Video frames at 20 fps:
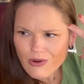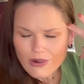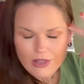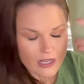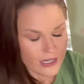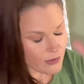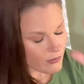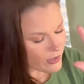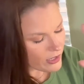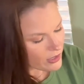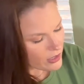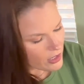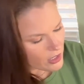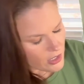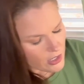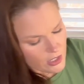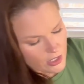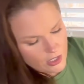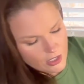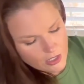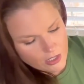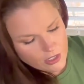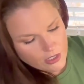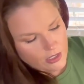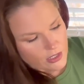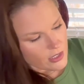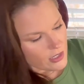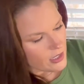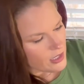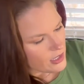Anyway,
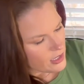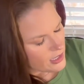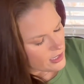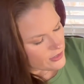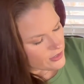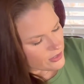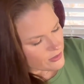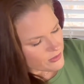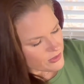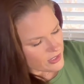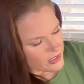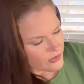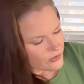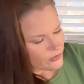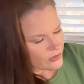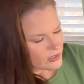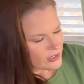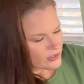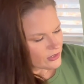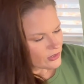in terms of that Three of